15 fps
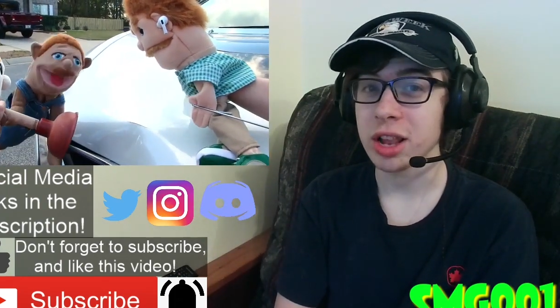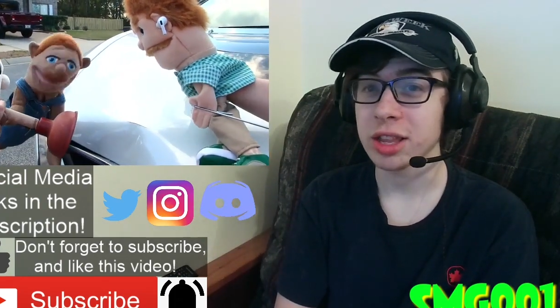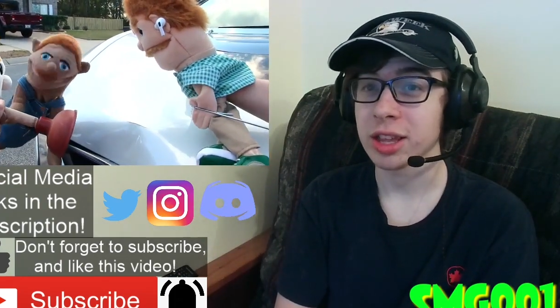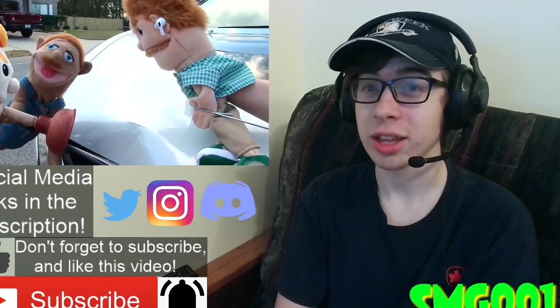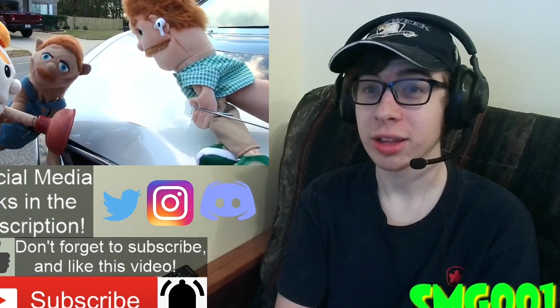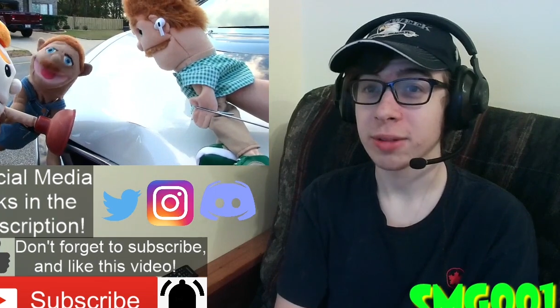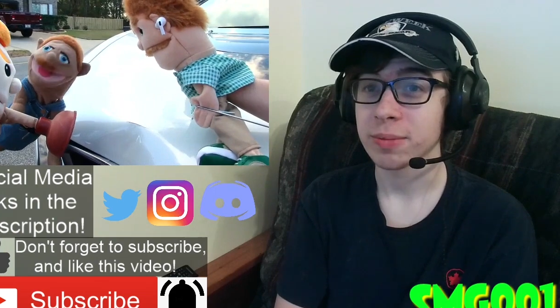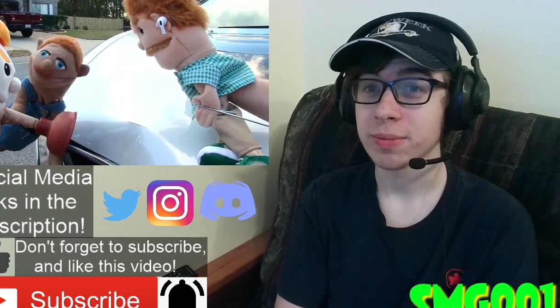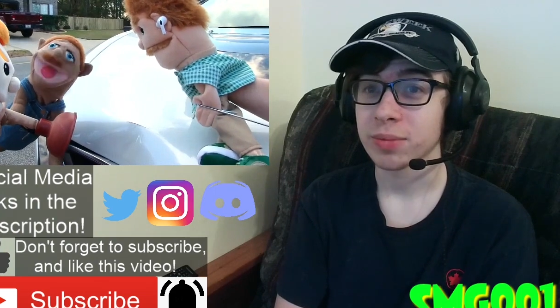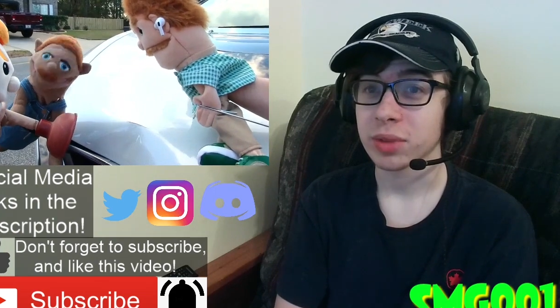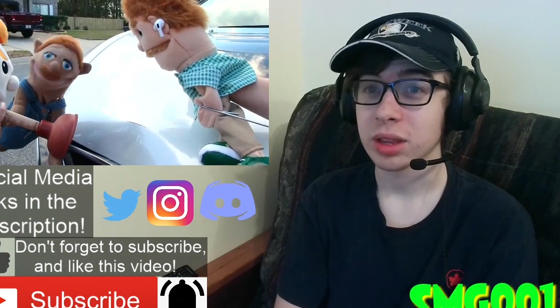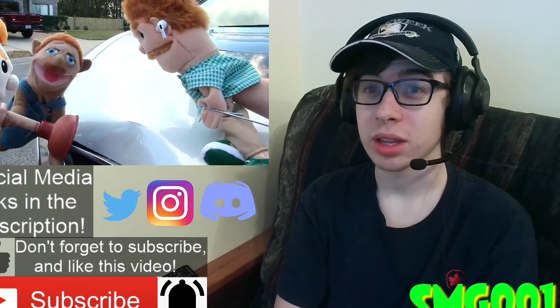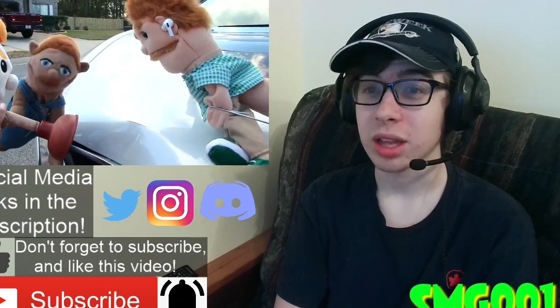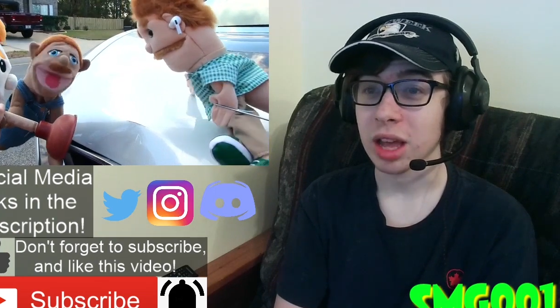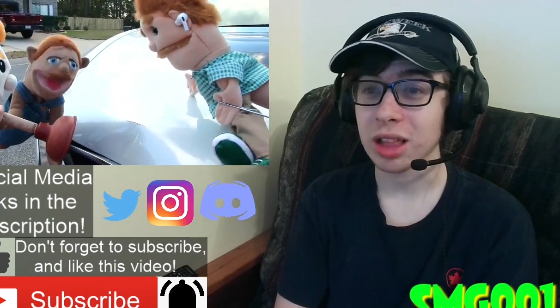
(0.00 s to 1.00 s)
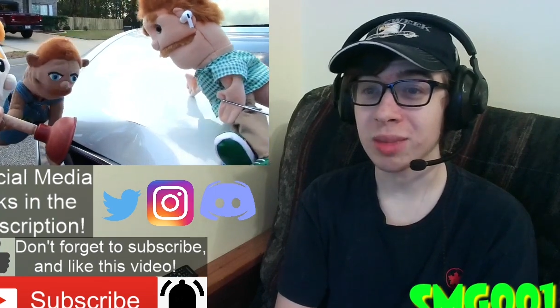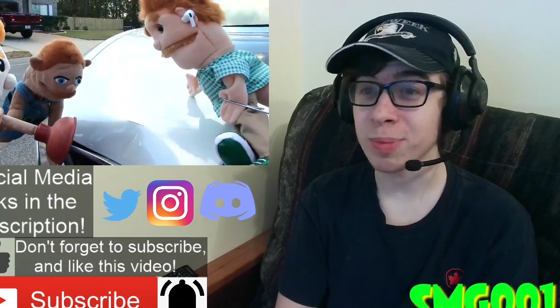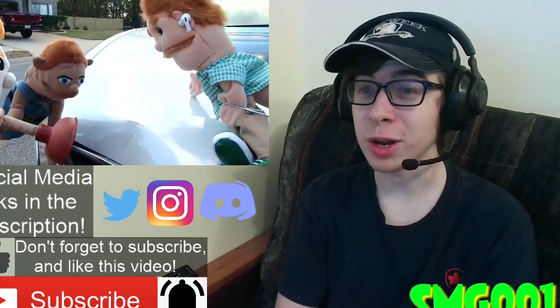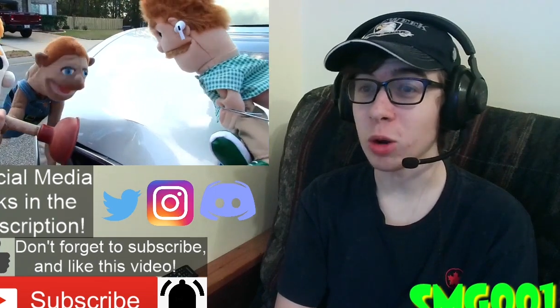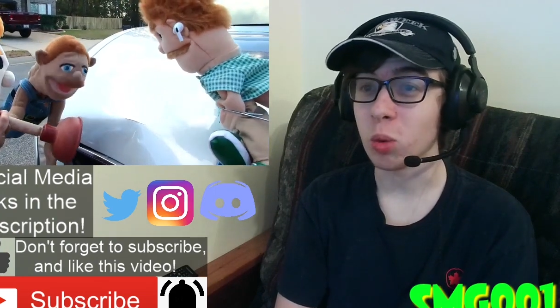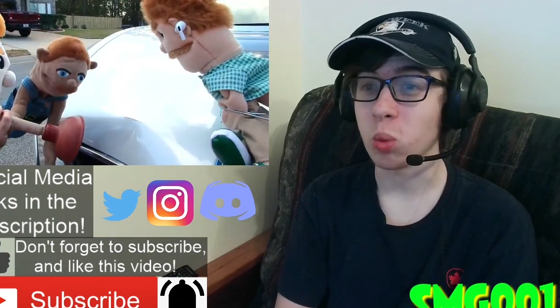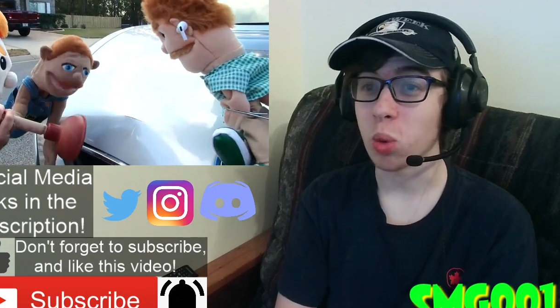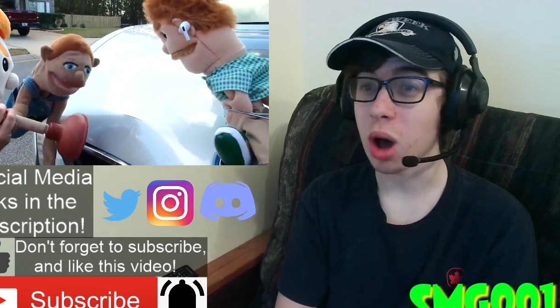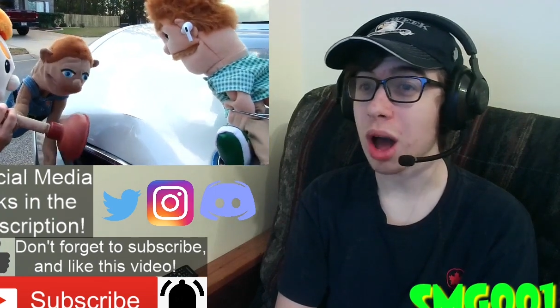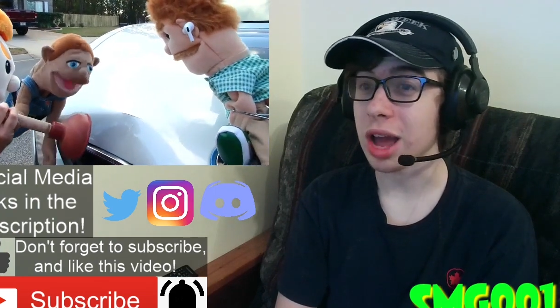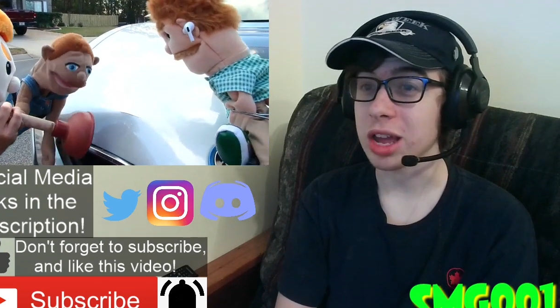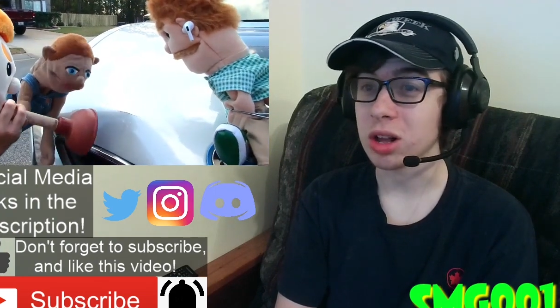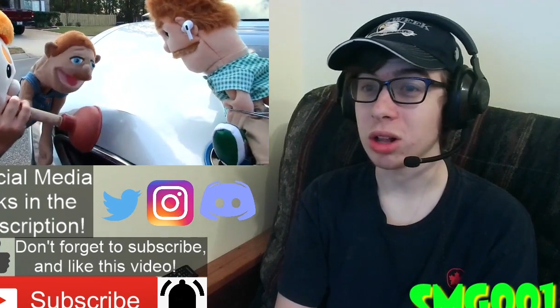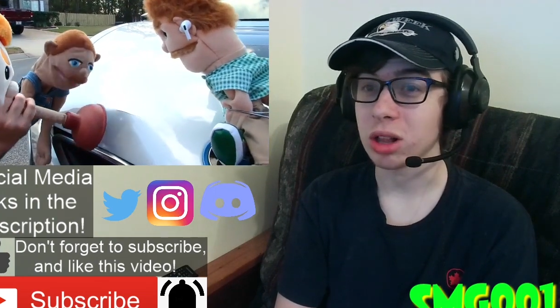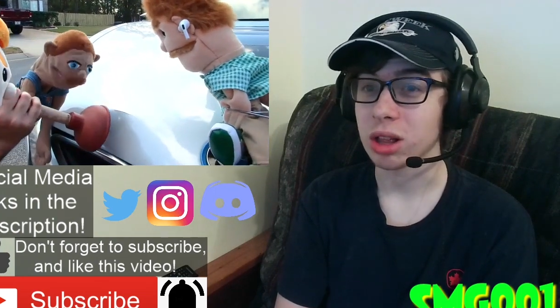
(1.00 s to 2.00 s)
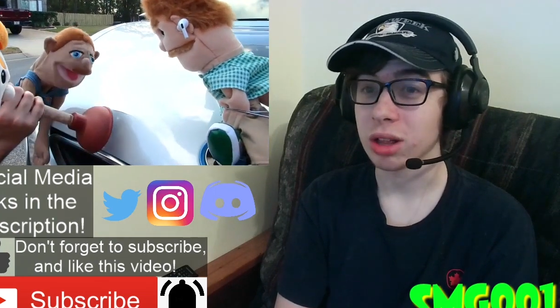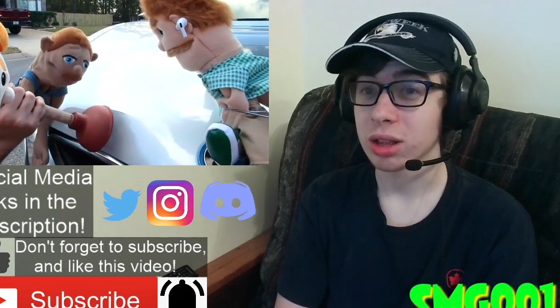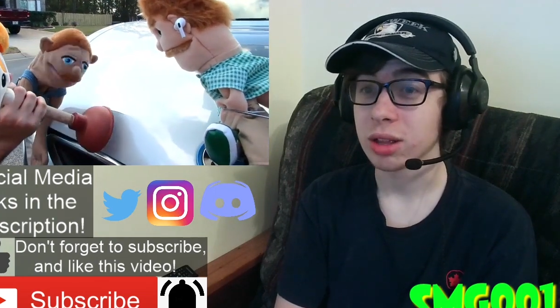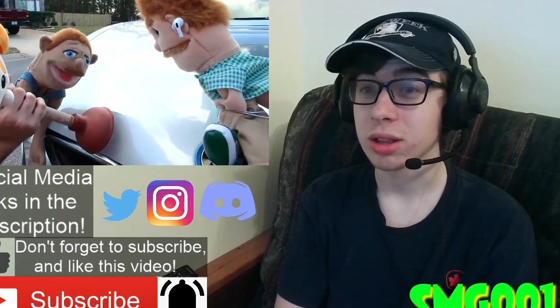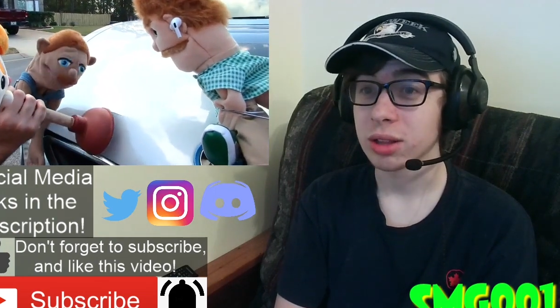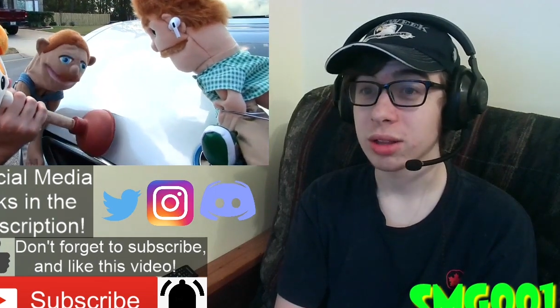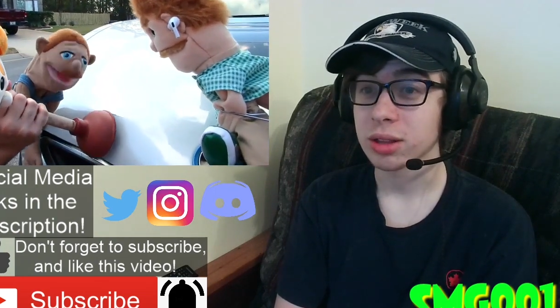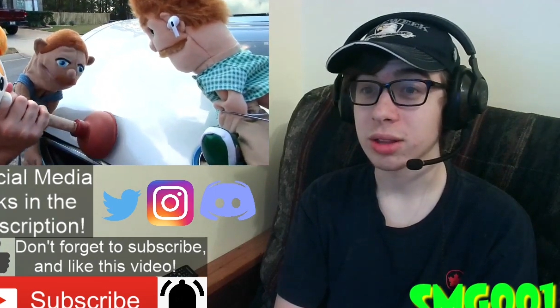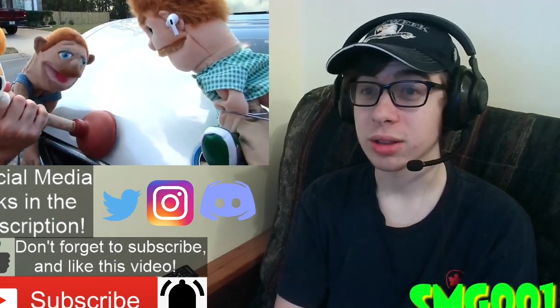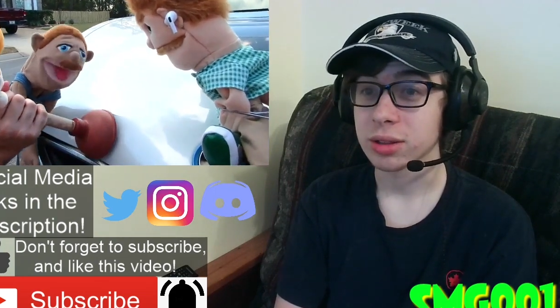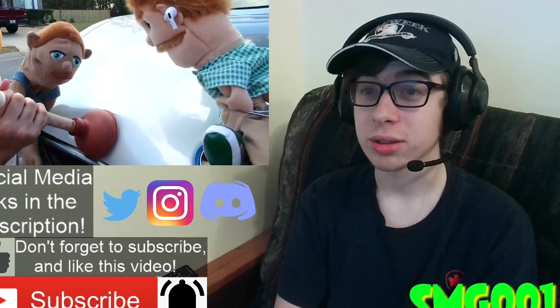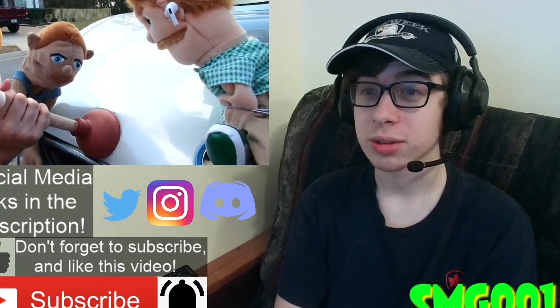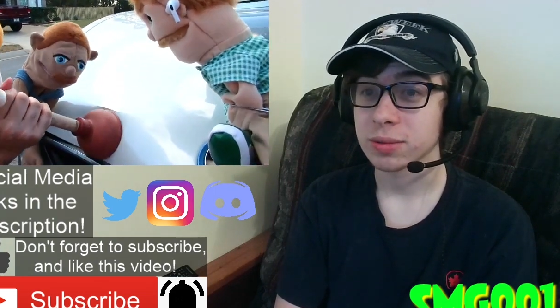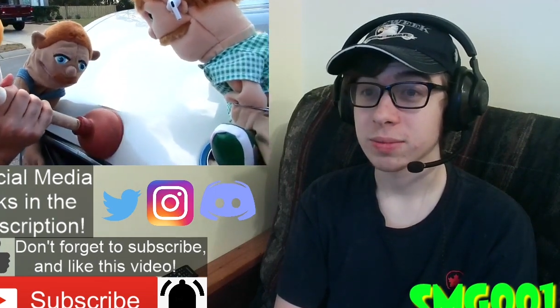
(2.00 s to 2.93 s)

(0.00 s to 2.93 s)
Of course it'll get the It's been a while. Just check this out.